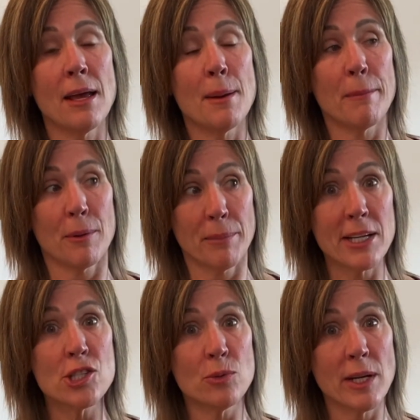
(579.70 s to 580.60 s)

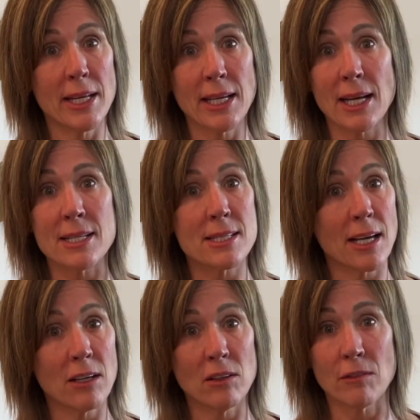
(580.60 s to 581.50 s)
perpetuating a
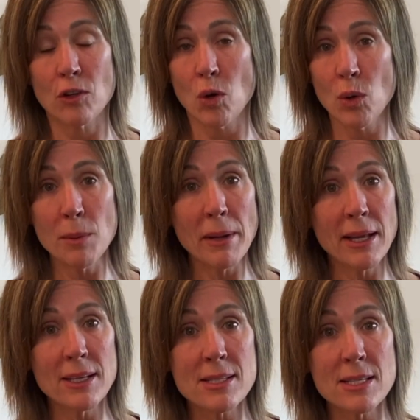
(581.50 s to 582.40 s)
cycle of
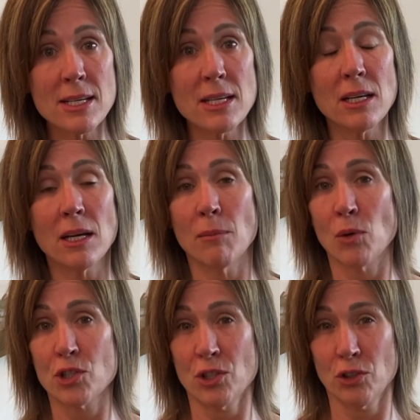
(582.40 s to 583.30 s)
codependency,
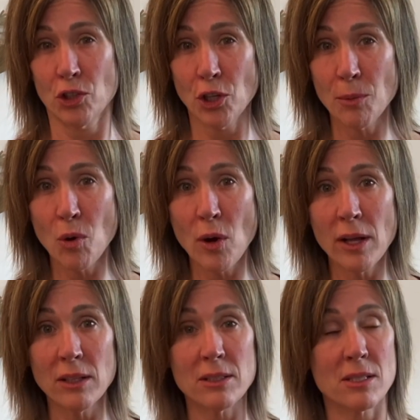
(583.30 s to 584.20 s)
emotional
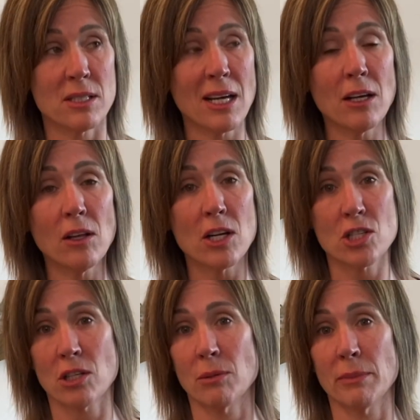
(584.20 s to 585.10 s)
turmoil,
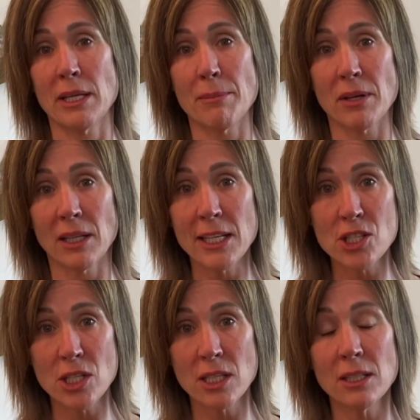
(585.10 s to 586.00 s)
psychological
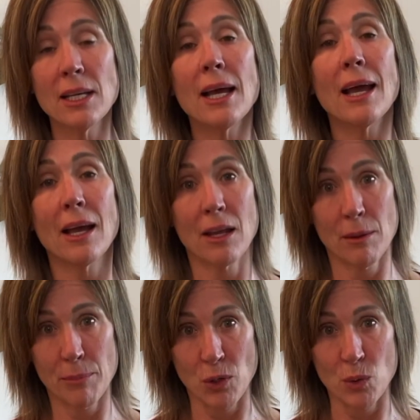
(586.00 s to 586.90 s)
manipulation, and
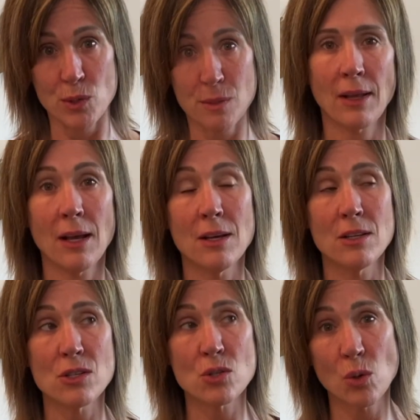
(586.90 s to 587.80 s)
abuse.
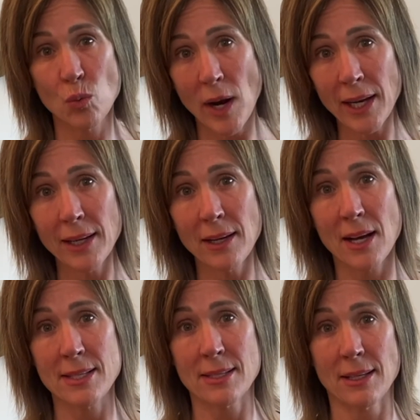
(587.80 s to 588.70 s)
So,
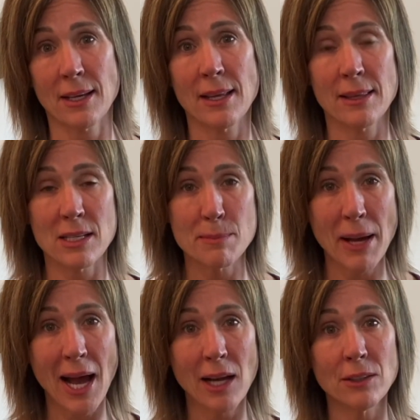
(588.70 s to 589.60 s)
recognizing these
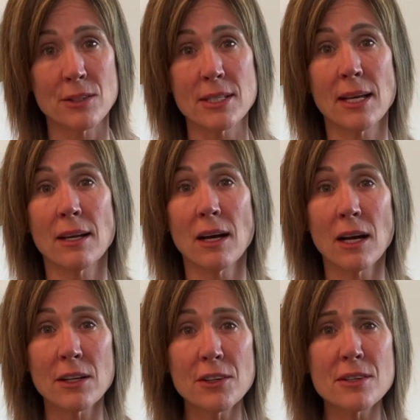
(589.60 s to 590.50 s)
patterns and
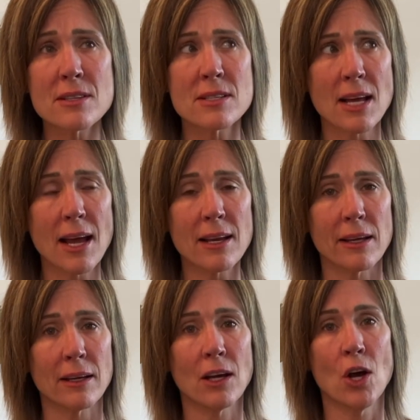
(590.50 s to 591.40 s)

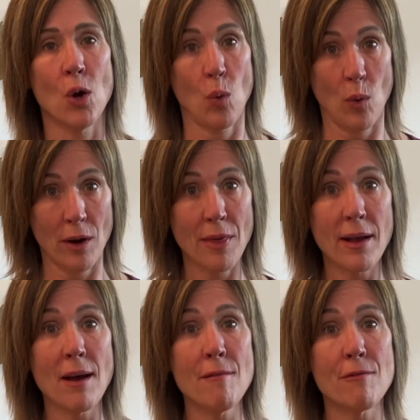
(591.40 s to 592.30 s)
understanding where they
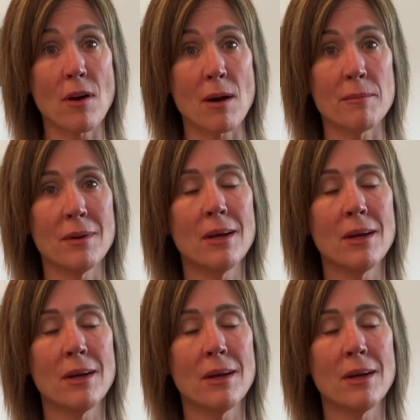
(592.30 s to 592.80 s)
come from